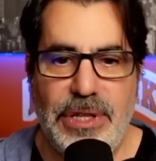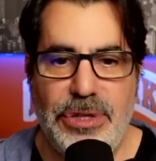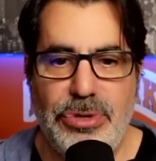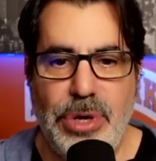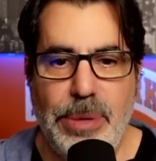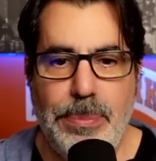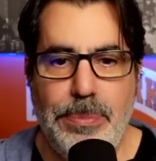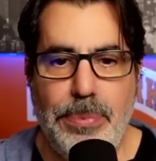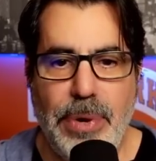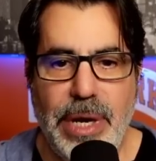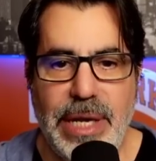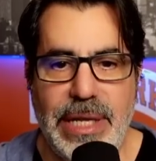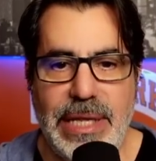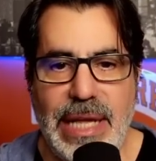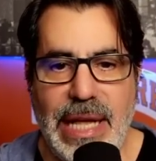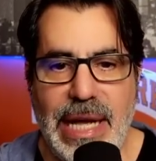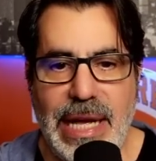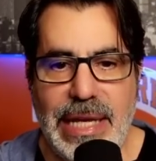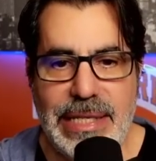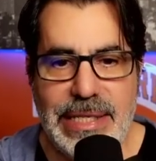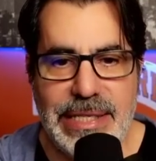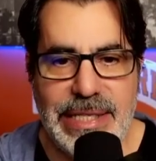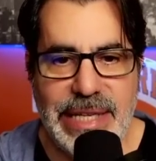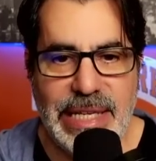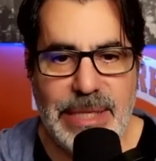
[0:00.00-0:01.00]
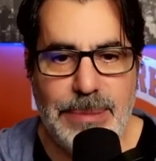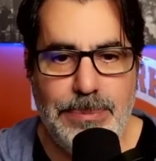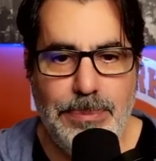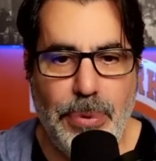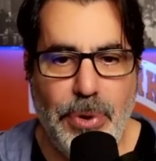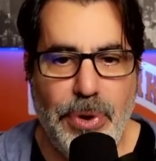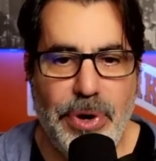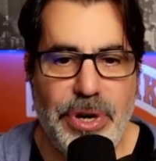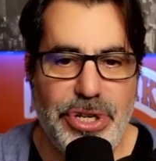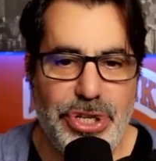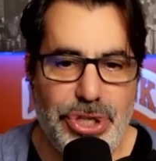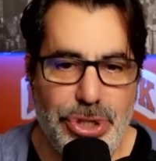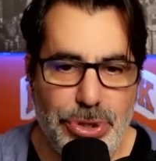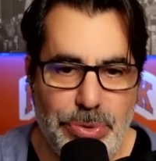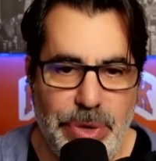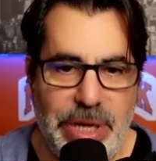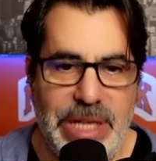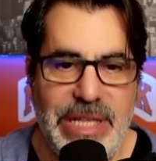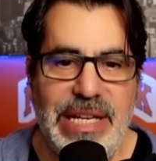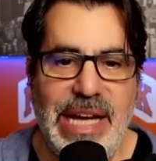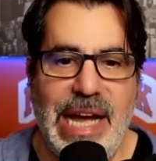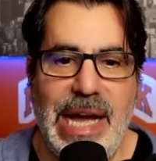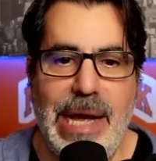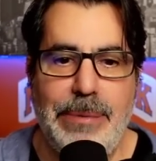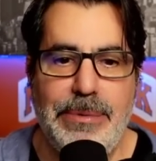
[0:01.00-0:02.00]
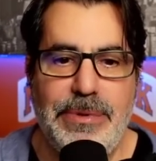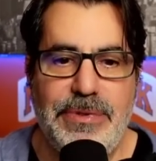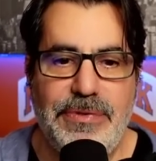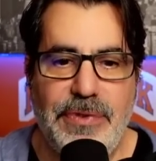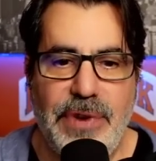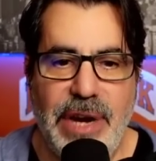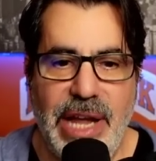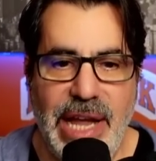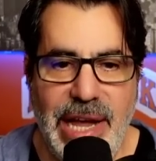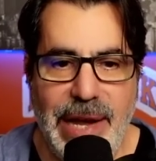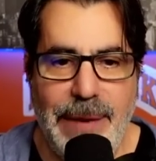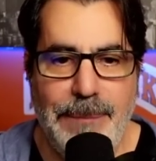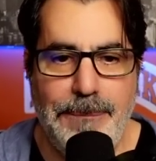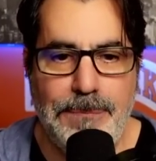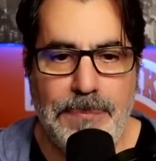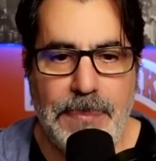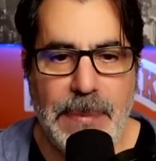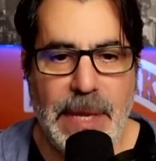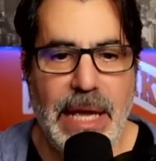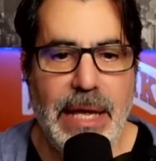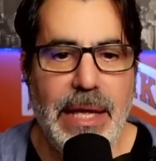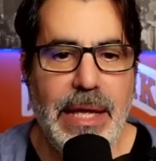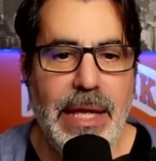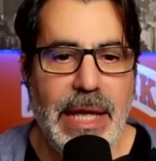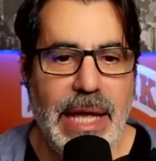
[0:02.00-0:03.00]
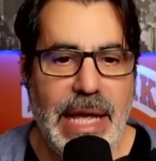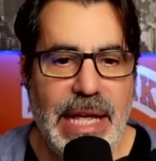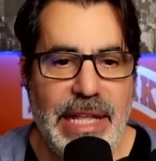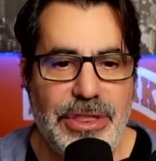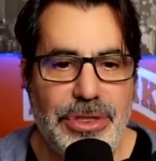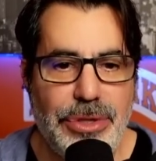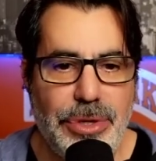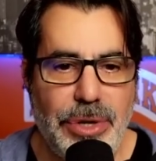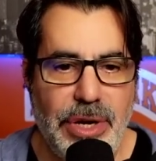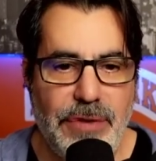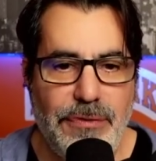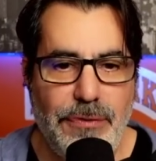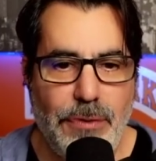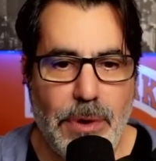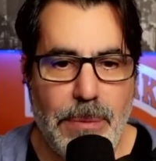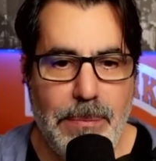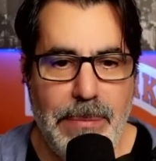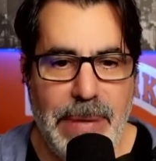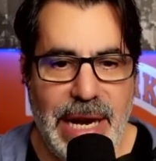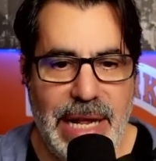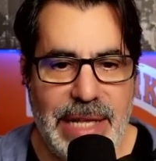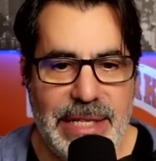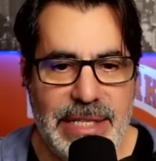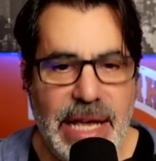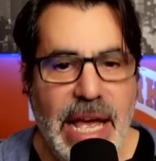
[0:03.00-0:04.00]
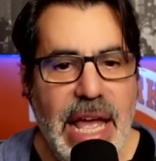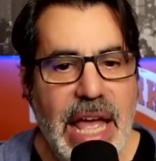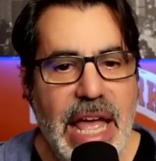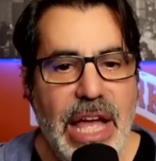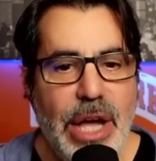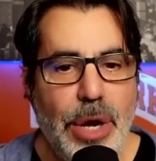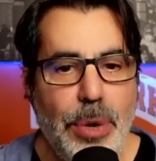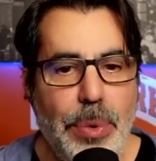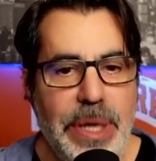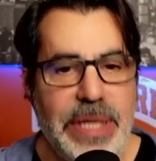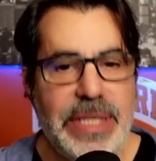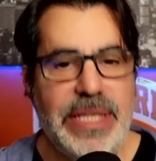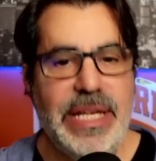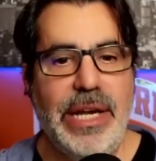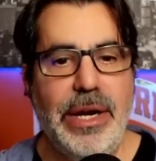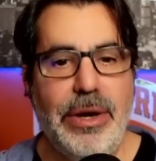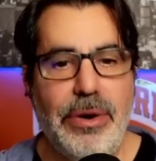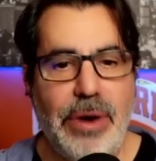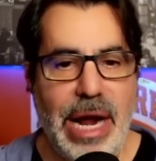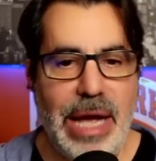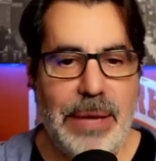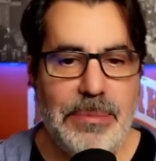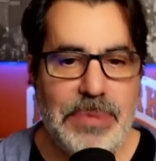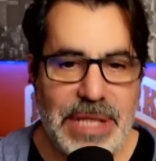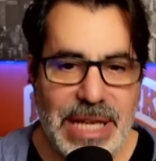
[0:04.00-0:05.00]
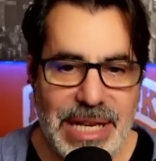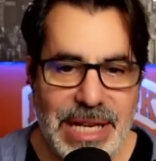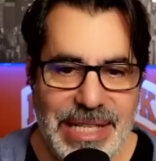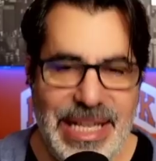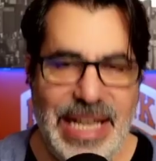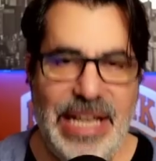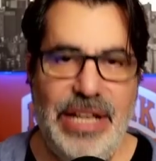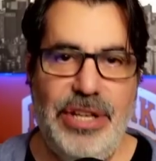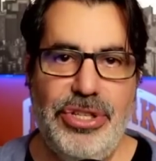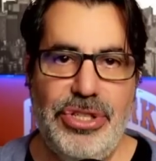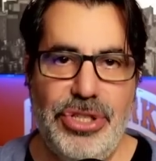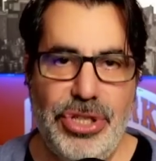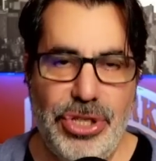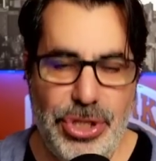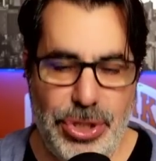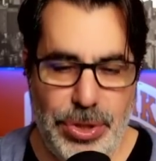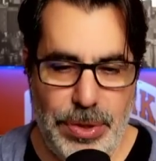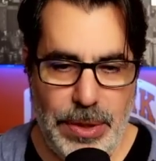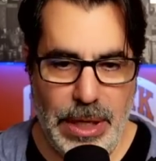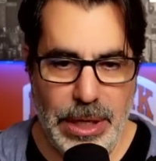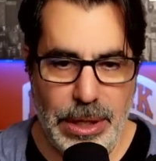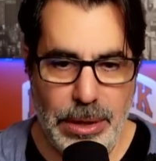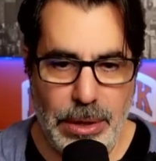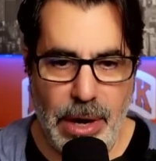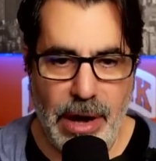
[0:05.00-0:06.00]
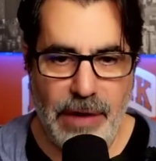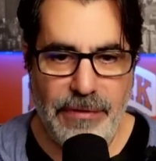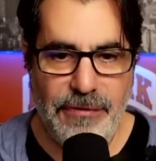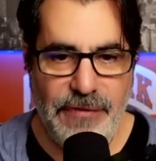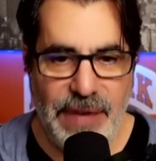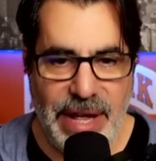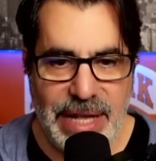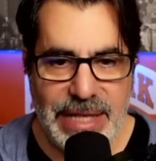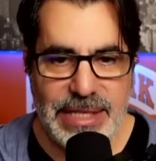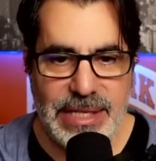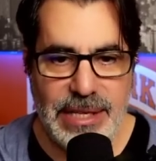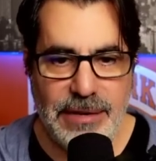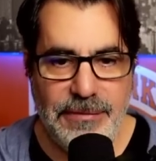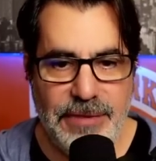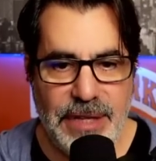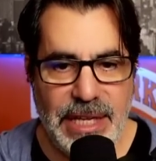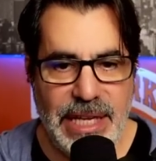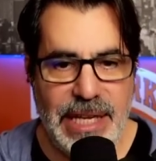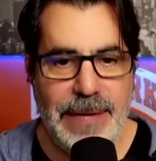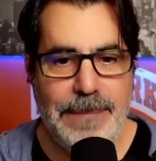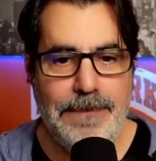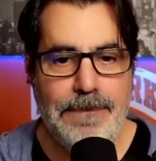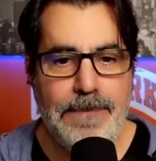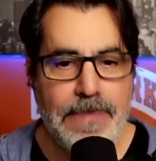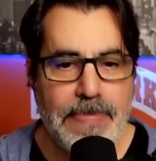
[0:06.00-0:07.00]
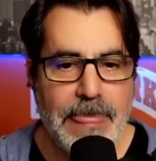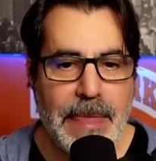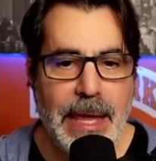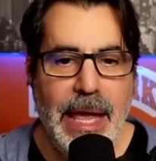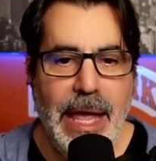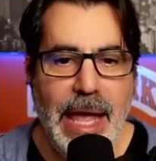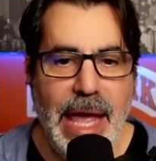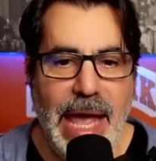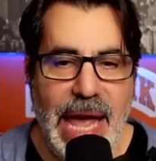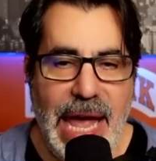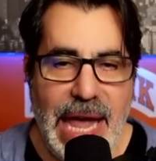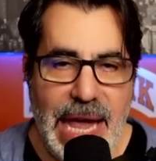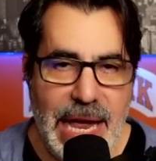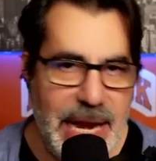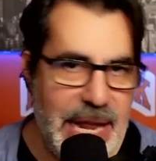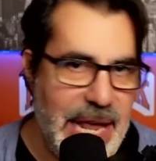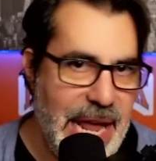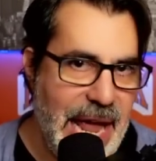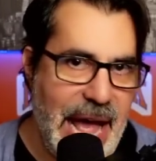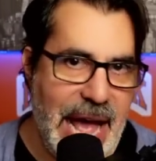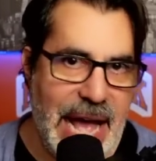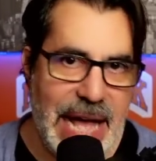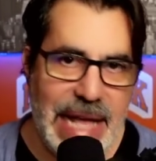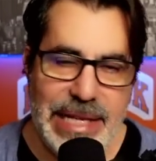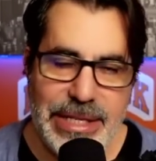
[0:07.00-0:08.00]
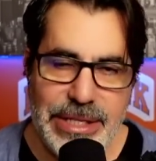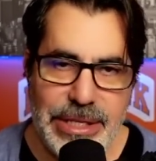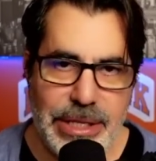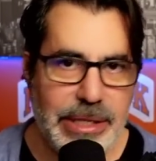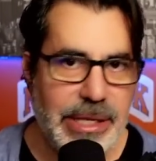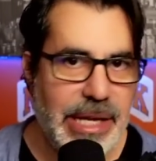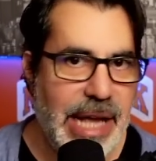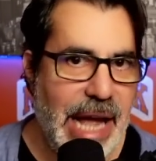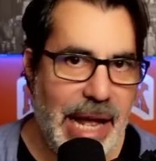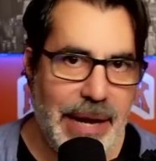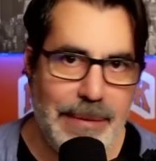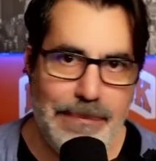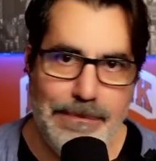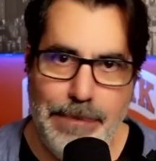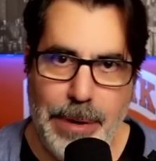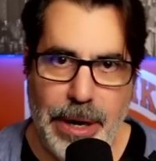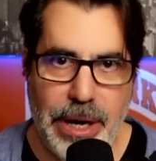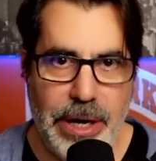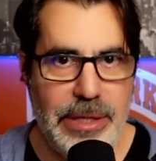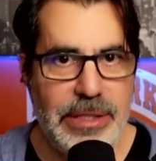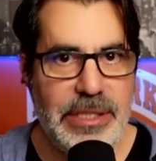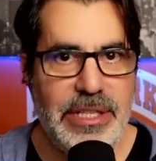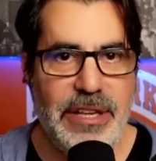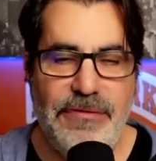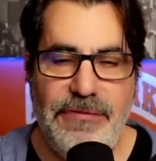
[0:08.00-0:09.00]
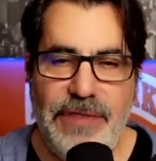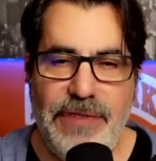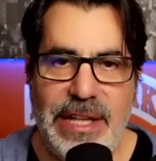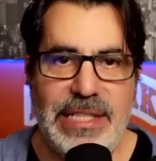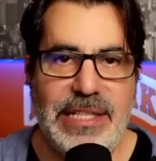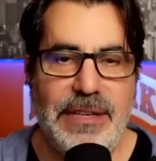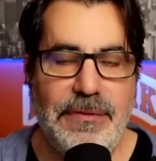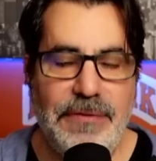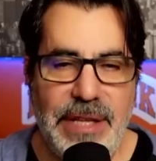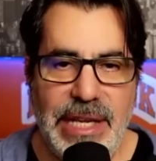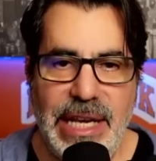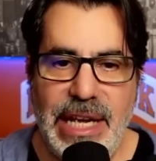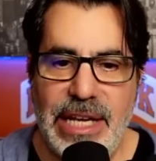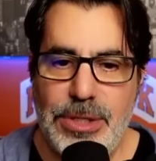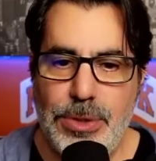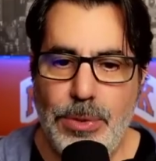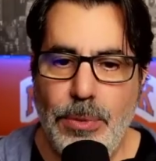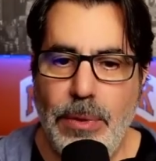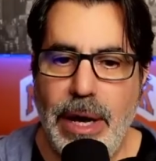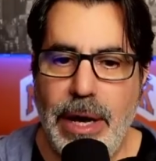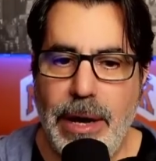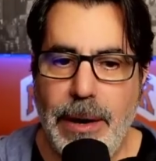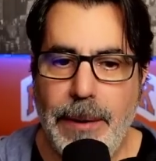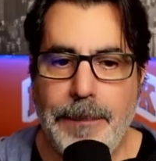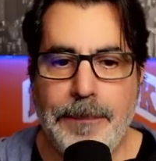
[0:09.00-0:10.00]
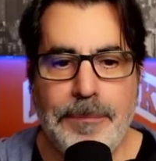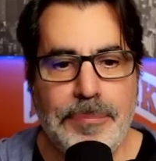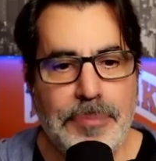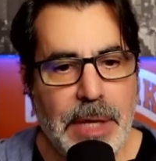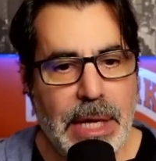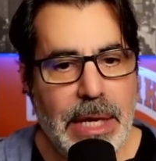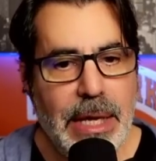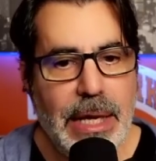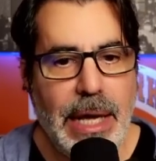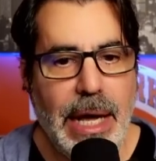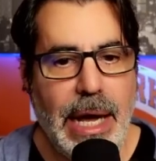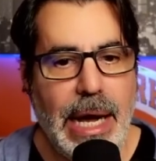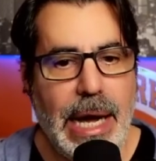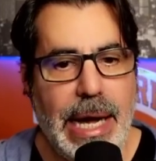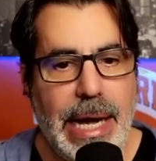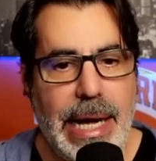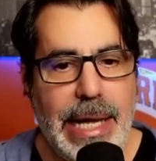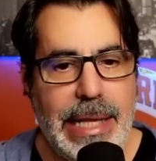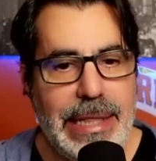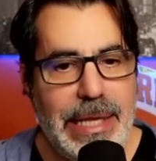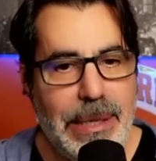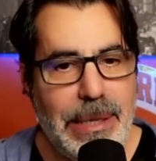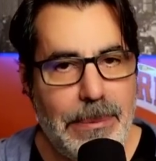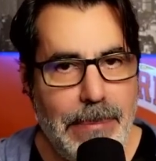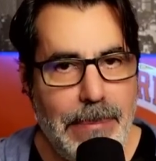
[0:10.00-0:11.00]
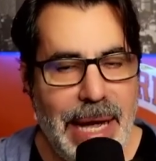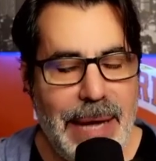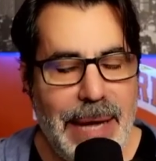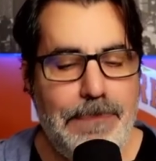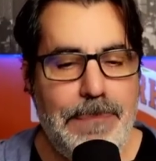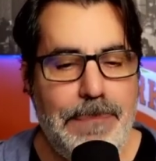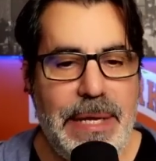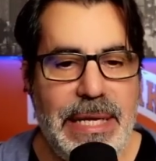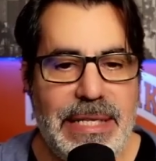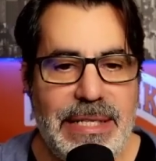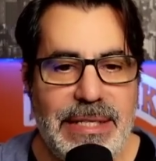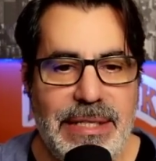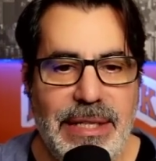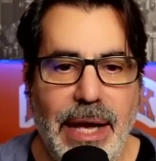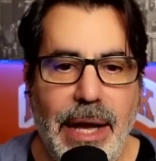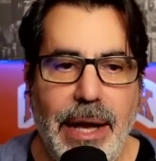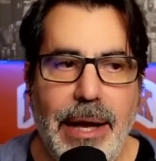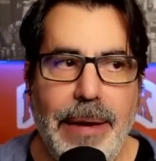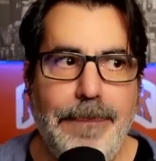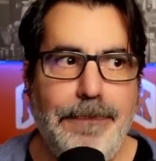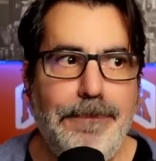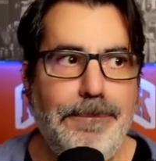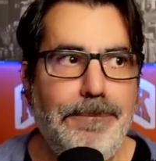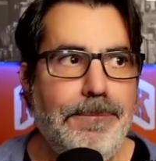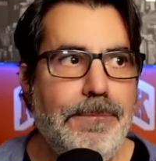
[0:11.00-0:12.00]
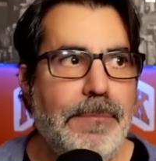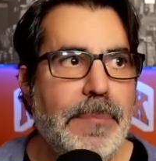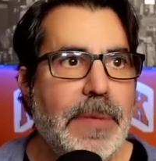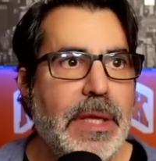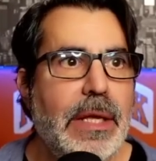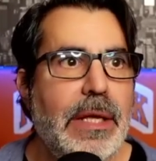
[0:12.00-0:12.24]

the three-point line, 6 boards, 3 dimes for him in 34 minutes. Quentin Grimes continues to struggle offensively, and he has gotten burned defensively as well. There might be some